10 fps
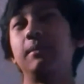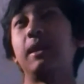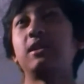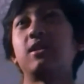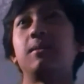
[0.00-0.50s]
be
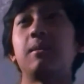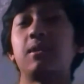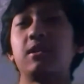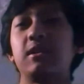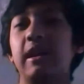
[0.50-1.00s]
based on my
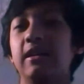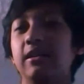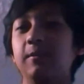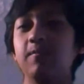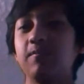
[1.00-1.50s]

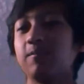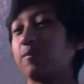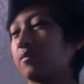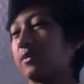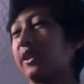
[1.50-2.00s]
personality.
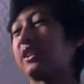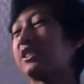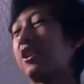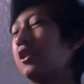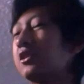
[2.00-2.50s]
Like,
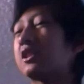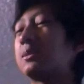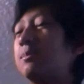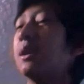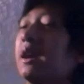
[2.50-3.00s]
it's hard to
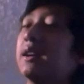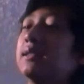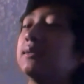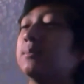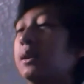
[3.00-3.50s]

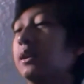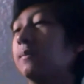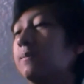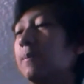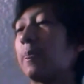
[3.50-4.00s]
explain, but